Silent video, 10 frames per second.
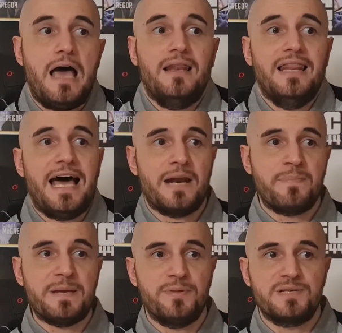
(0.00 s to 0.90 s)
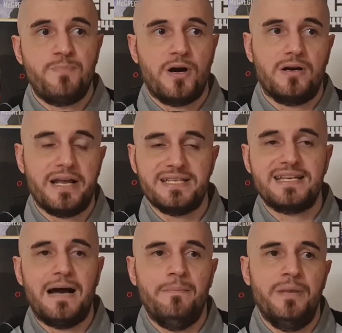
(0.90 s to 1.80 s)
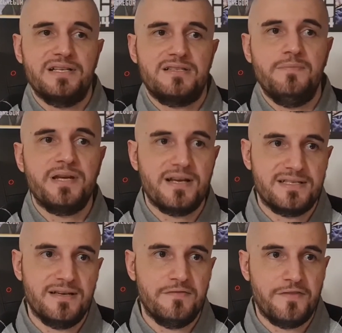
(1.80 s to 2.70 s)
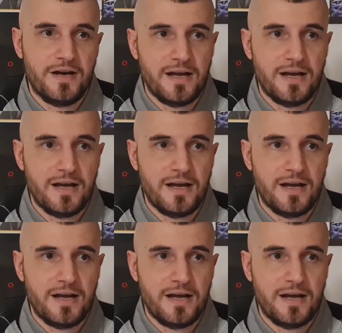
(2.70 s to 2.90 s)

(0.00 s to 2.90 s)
a lot of people's parlays got busted because of